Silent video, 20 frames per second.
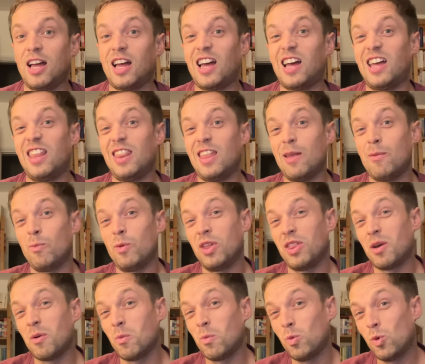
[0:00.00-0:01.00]
And then with
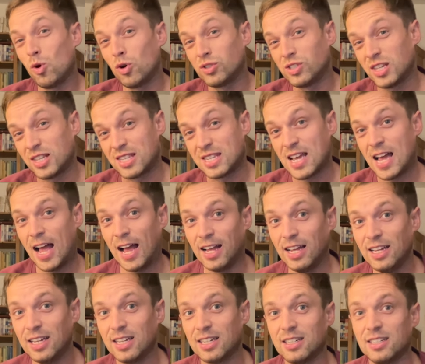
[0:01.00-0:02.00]
a water
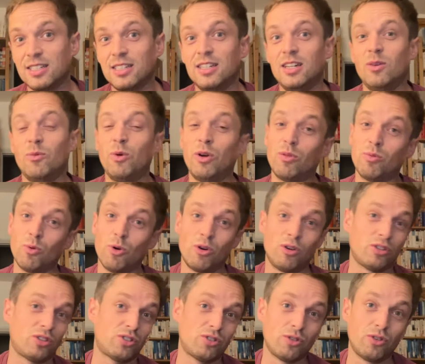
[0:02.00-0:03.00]
tank, with water
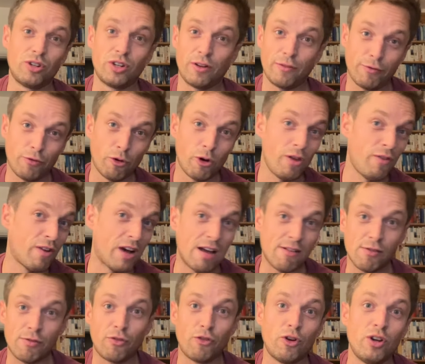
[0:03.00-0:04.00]
stored at forty-five
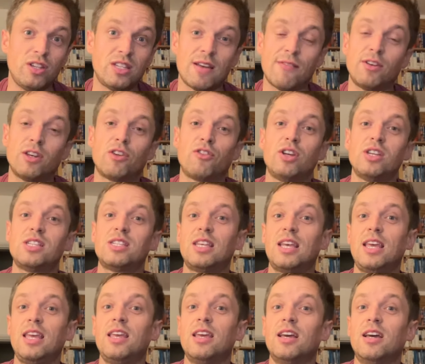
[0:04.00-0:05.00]
or forty-seven degrees
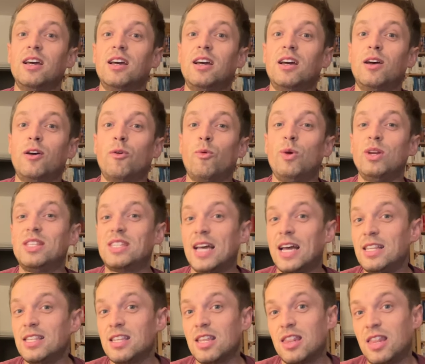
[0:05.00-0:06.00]
C, we
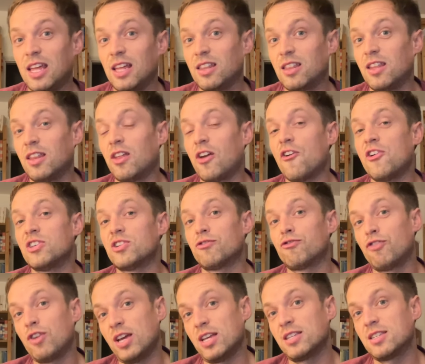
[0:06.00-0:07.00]
tend to think that there is a
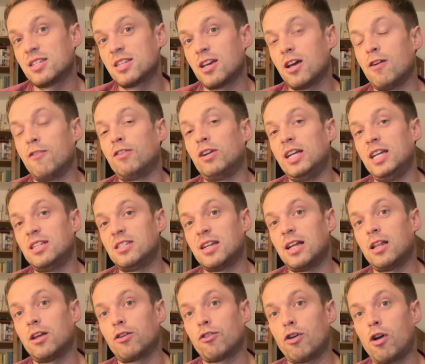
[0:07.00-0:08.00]
risk of
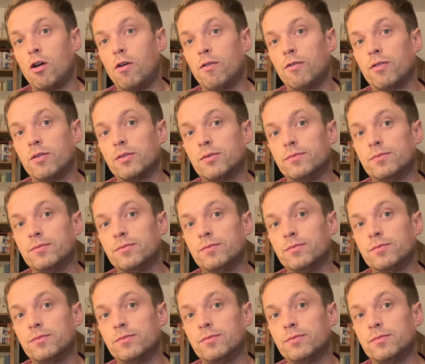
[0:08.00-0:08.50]
Legionella growth.